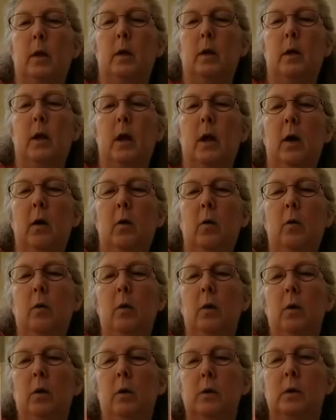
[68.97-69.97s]
Now
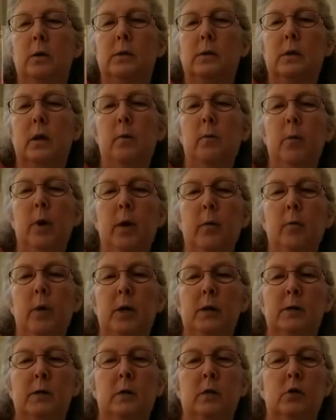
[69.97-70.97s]
some
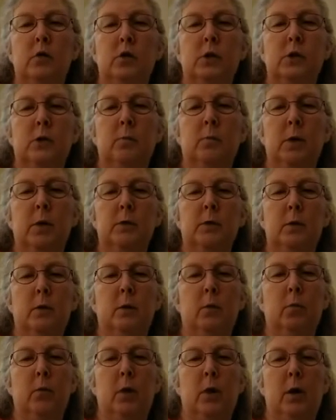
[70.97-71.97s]
pipettes, and it just depends on
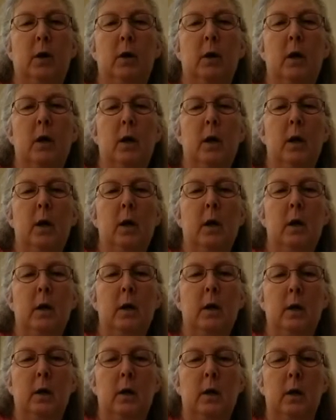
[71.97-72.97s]
the brand,
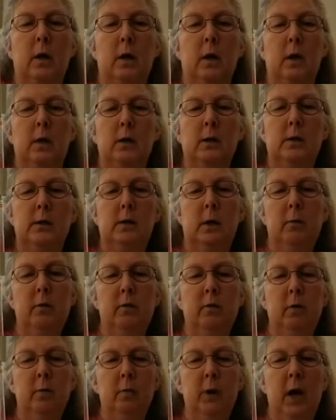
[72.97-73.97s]
some
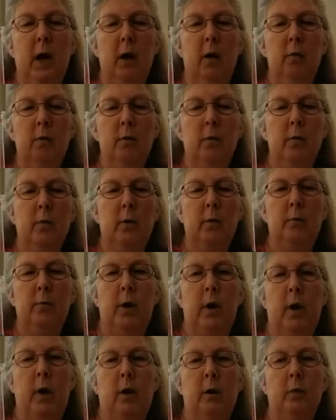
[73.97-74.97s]
of them count from the
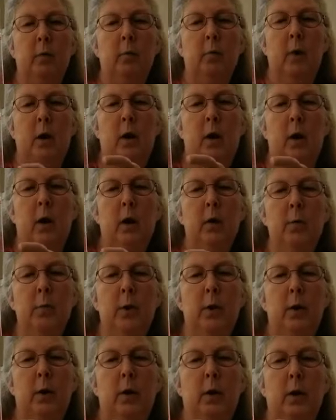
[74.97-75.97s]
bottom up,
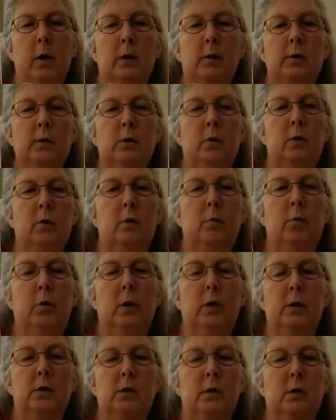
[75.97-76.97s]
and so you'd
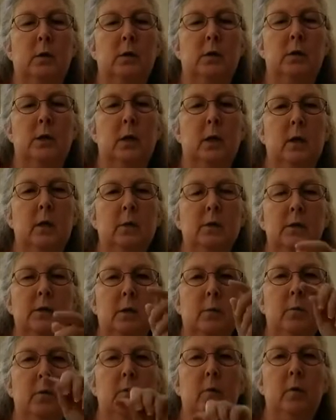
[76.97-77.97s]
bring it to the 10.
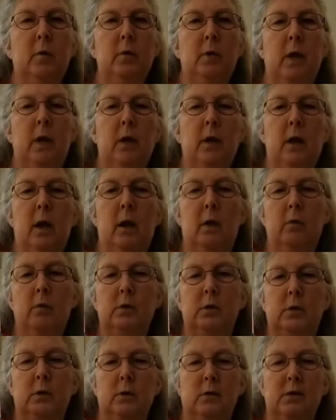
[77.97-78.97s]
Some of it, they
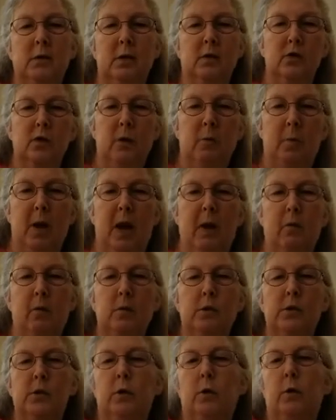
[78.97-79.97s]
count essentially
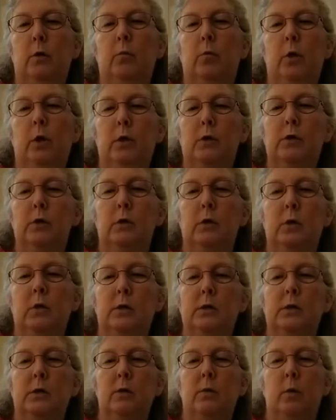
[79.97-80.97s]
backwards, so you'd bring it to the
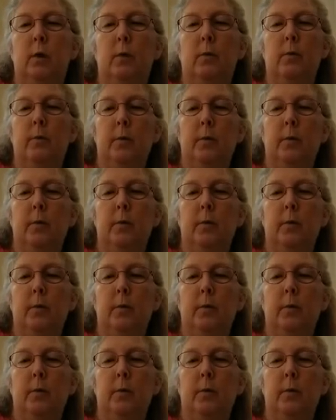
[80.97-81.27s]
0.